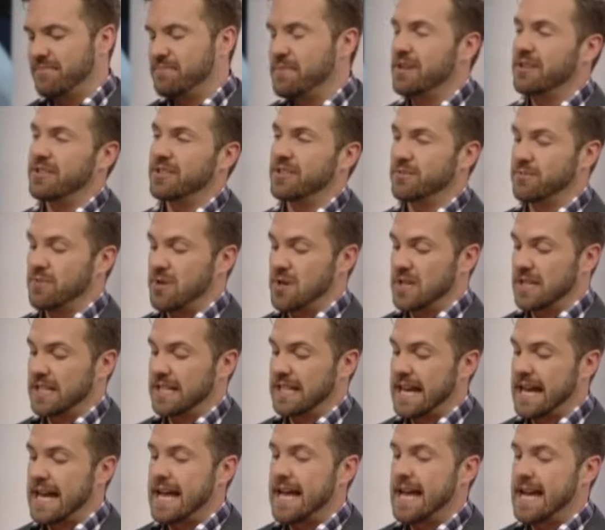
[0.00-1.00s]
may have married the
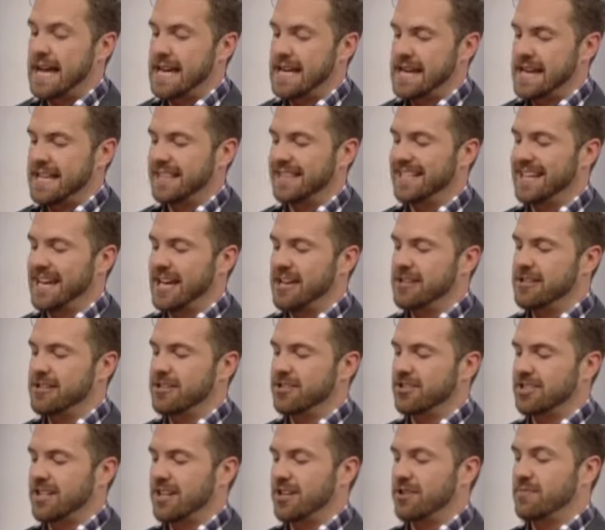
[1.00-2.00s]
wrong guy." At the end
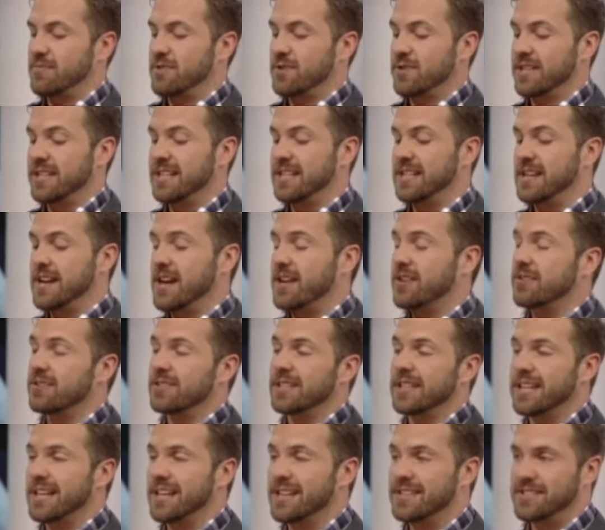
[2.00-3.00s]
of the ceremony, he not
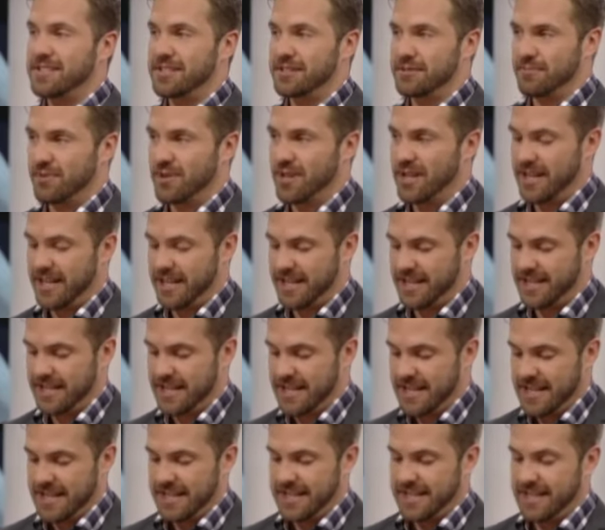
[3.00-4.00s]
only kissed the
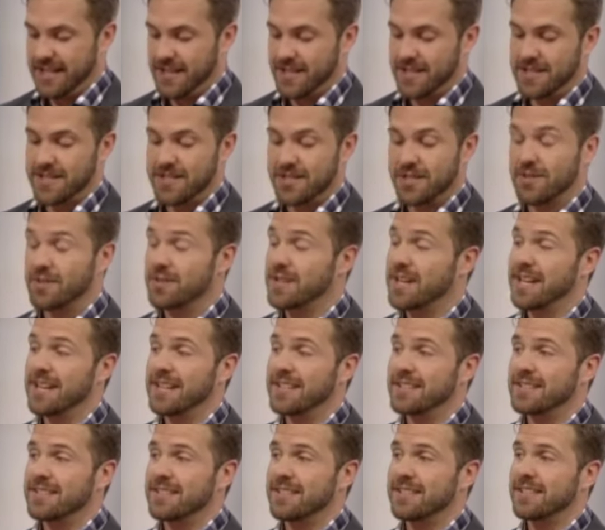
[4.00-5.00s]
bride, he also
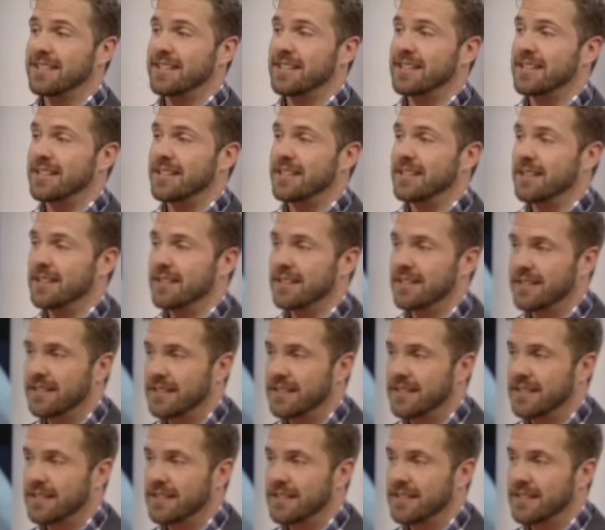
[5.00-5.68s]
kissed the